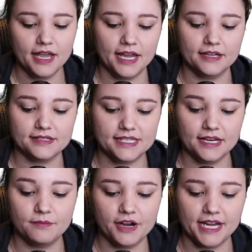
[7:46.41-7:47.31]
And
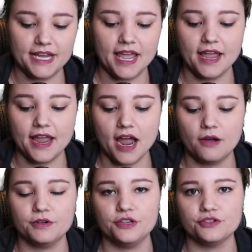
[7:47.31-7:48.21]
CMYK I
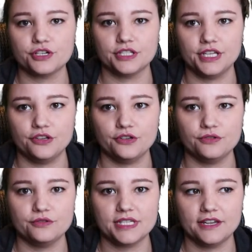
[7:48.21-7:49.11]
will usually
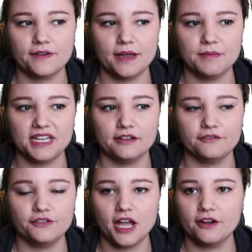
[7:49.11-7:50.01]
use if I'm making a
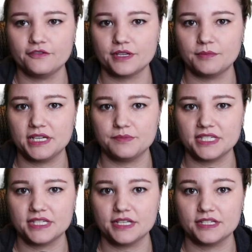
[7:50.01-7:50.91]
flyer for somebody's
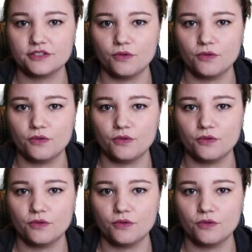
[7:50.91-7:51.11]
business,